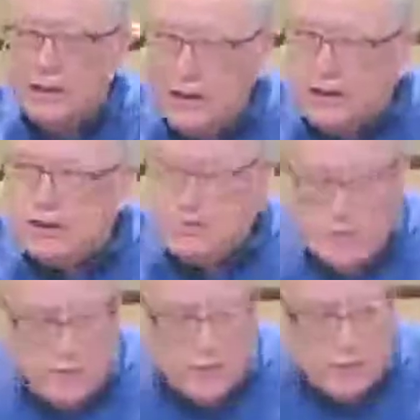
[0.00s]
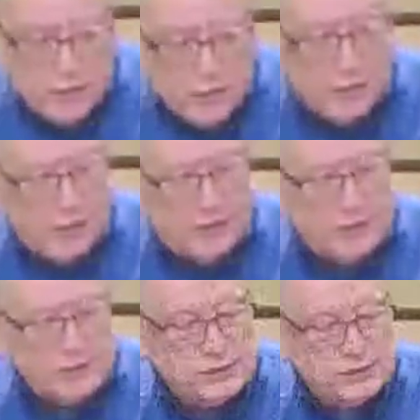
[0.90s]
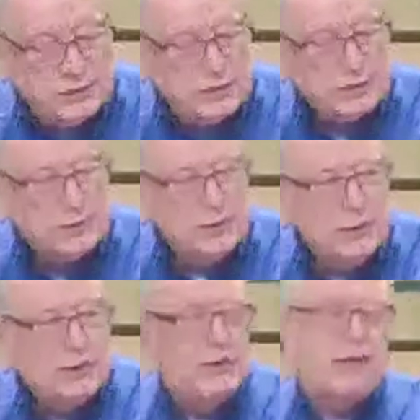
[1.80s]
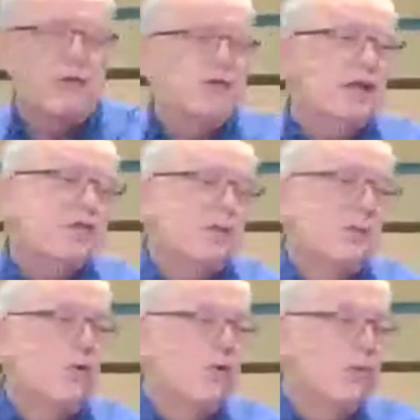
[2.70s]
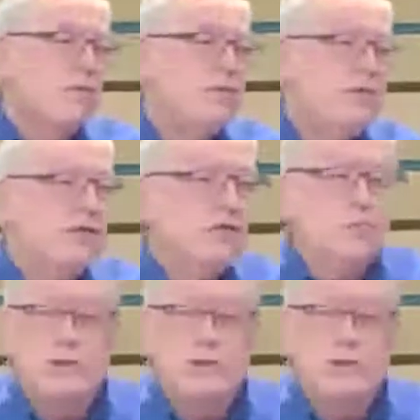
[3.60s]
of the noise. Now, there's nothing wrong with this when